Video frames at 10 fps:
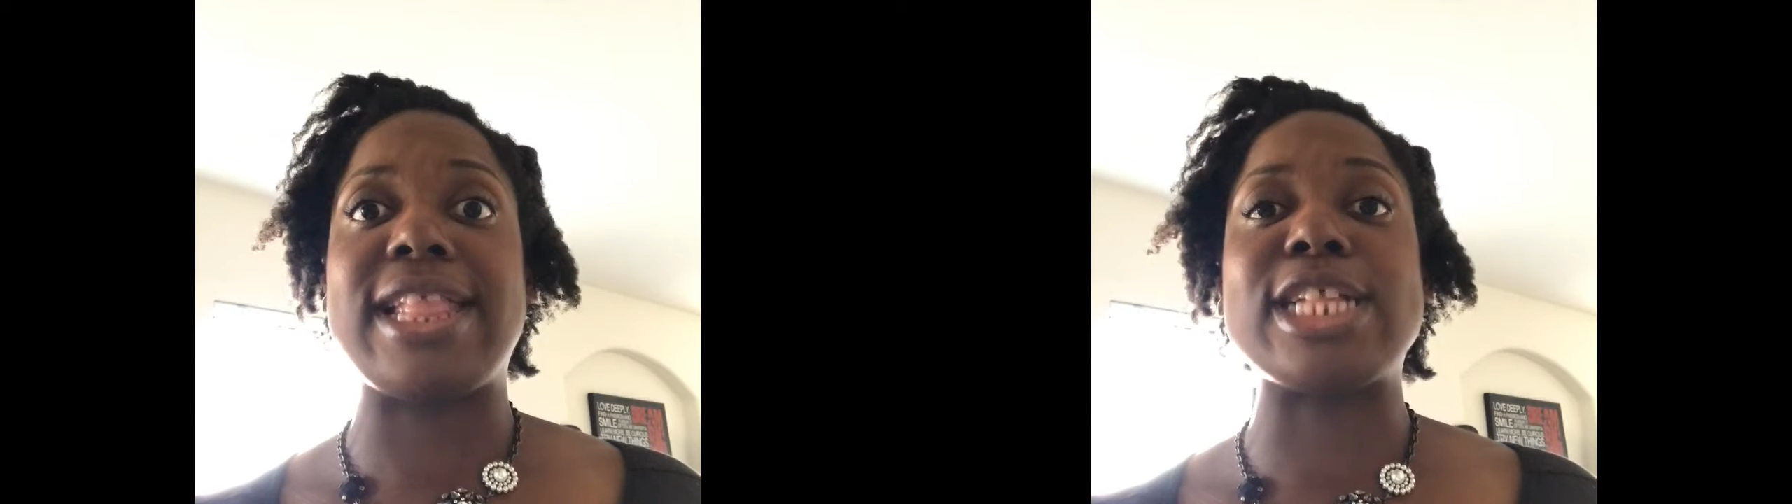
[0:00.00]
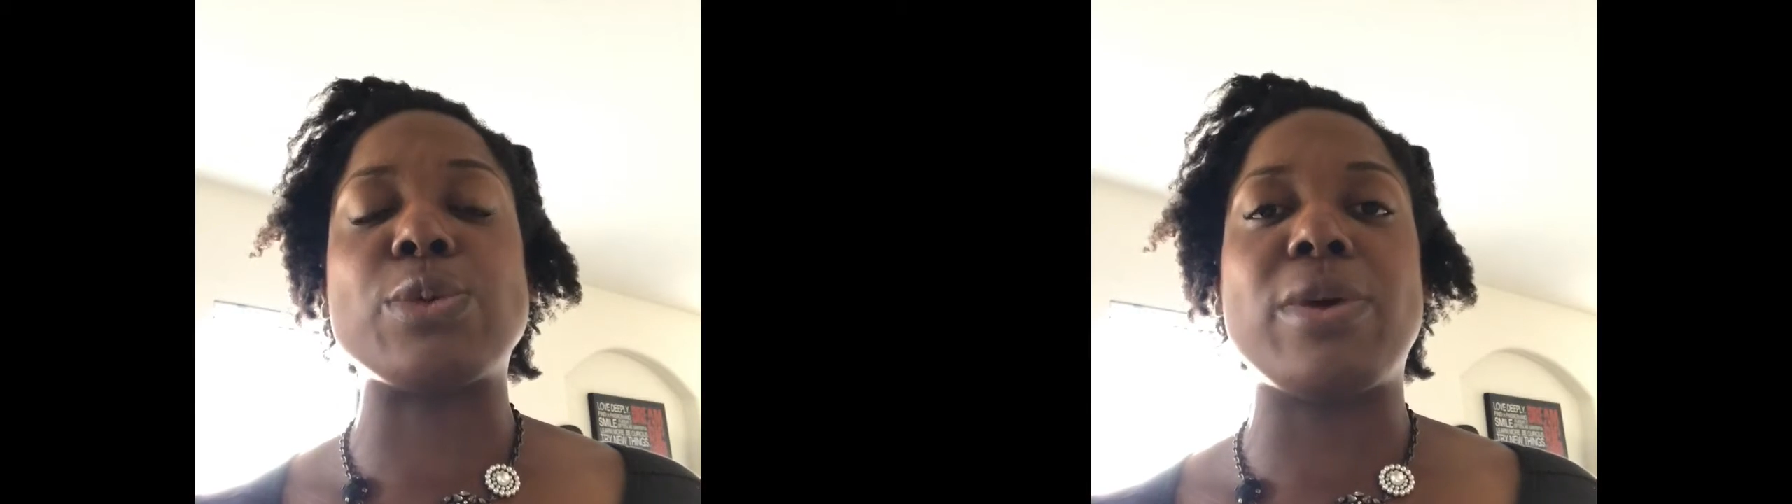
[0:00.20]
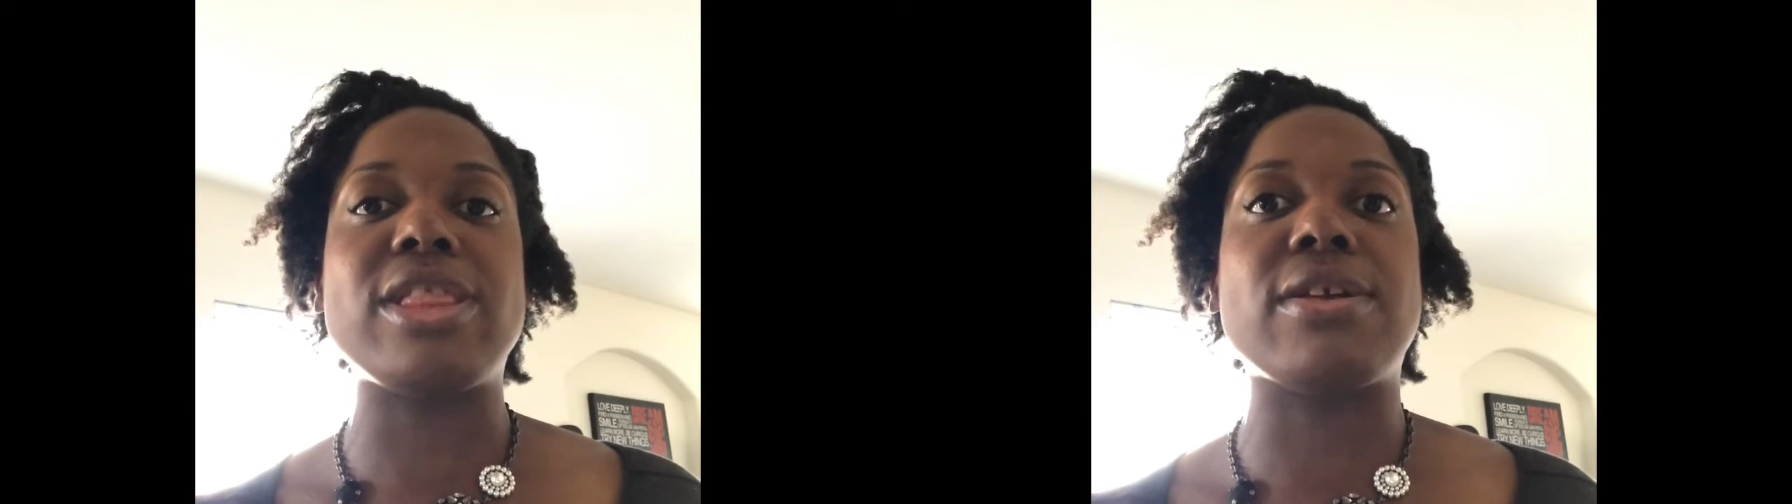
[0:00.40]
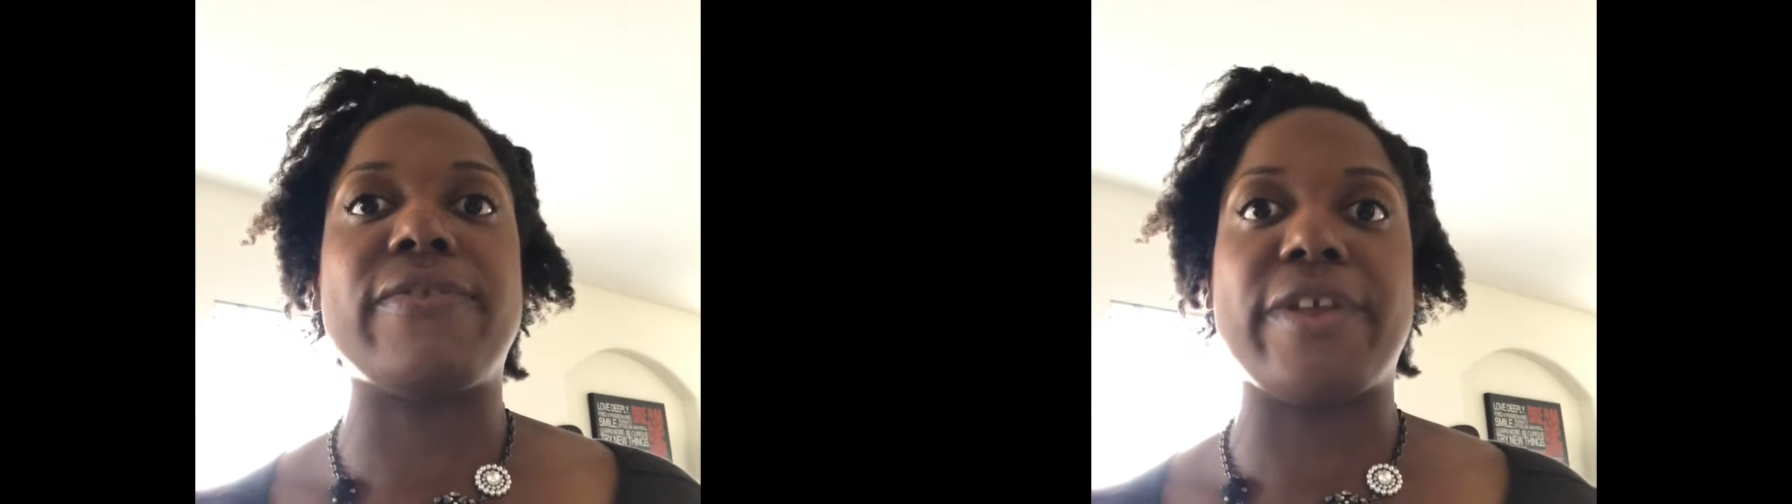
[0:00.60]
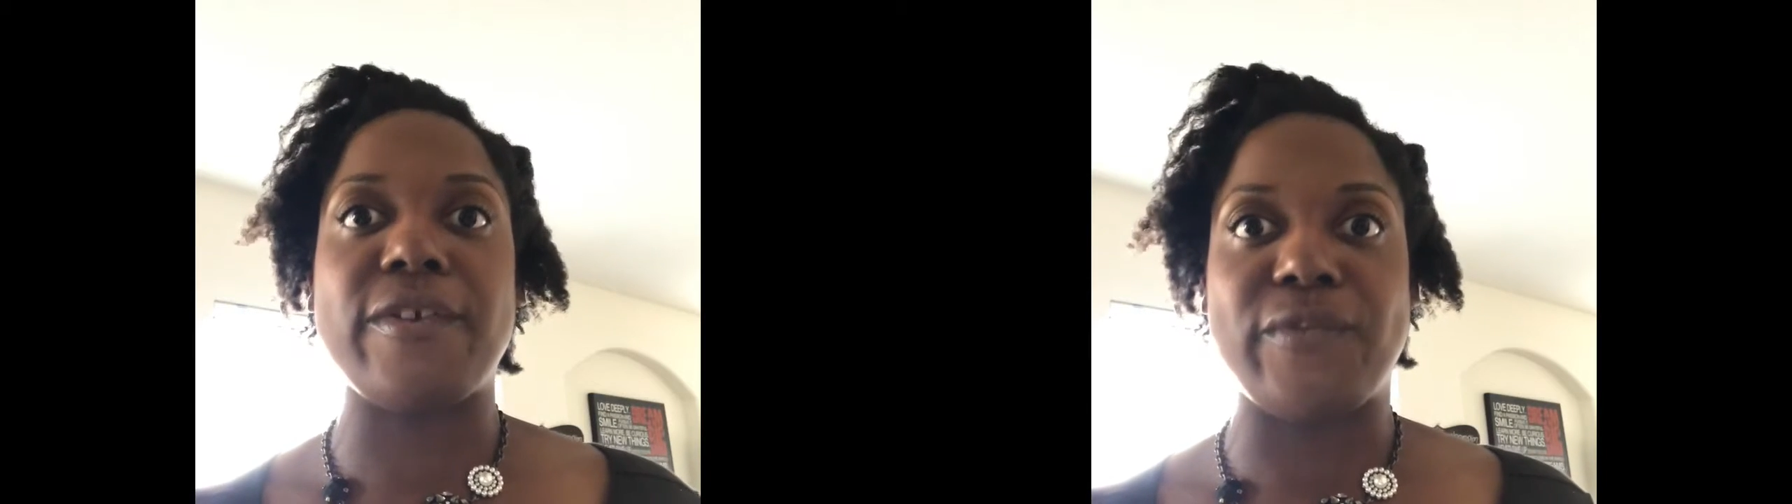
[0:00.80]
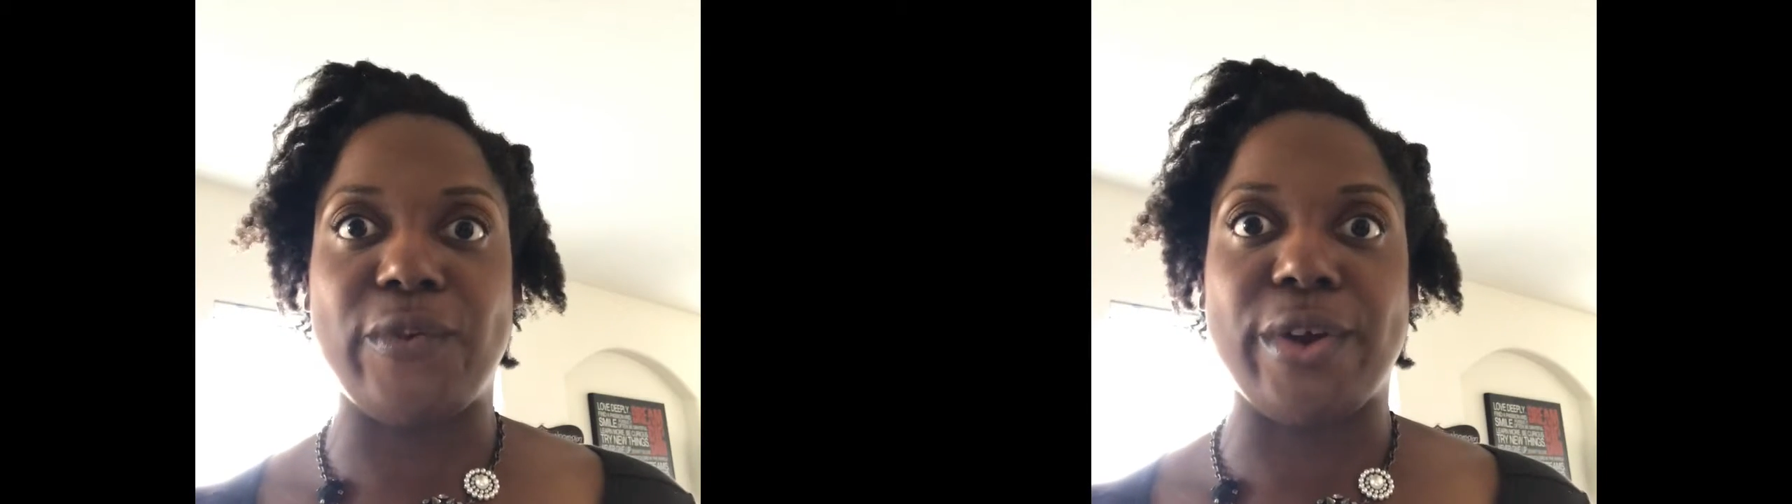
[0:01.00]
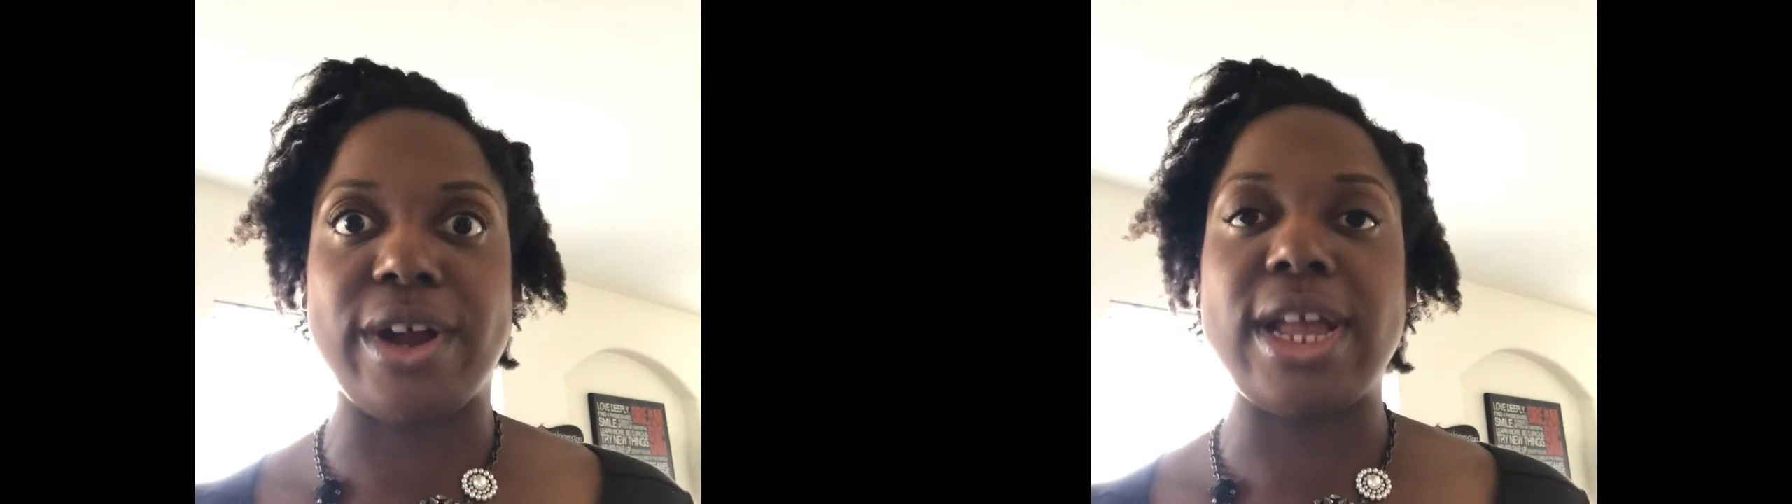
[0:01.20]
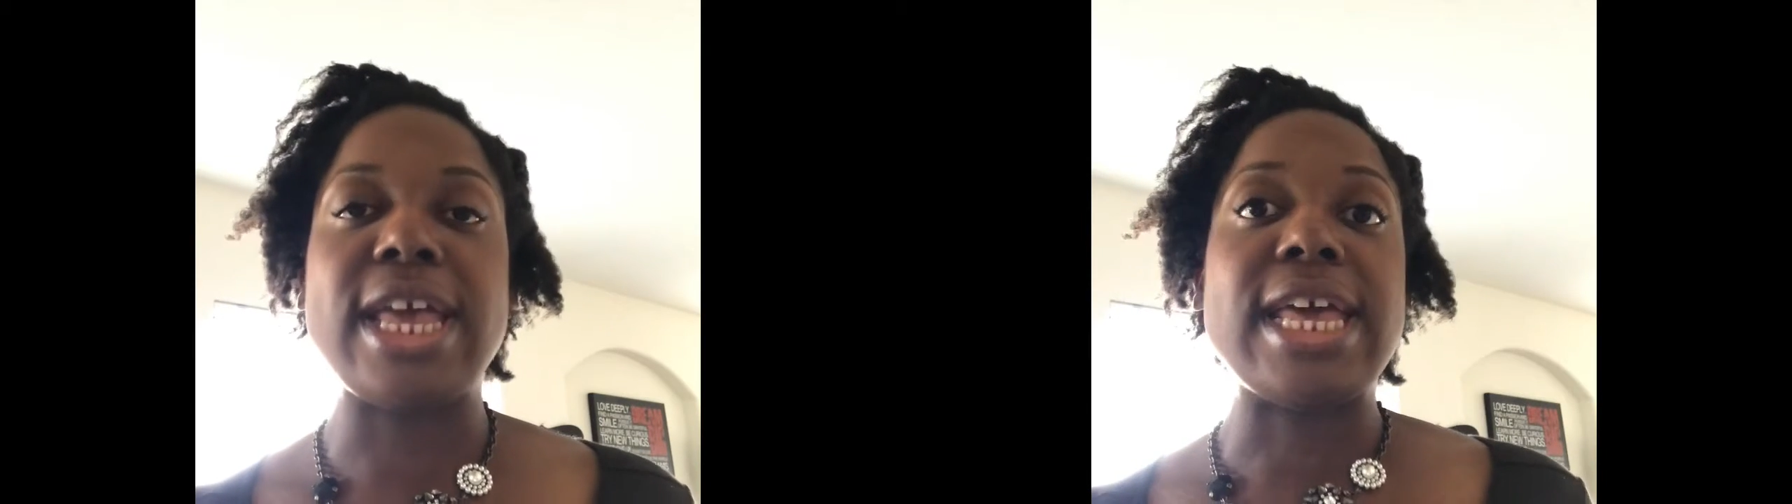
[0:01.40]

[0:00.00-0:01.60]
That's what they're there for.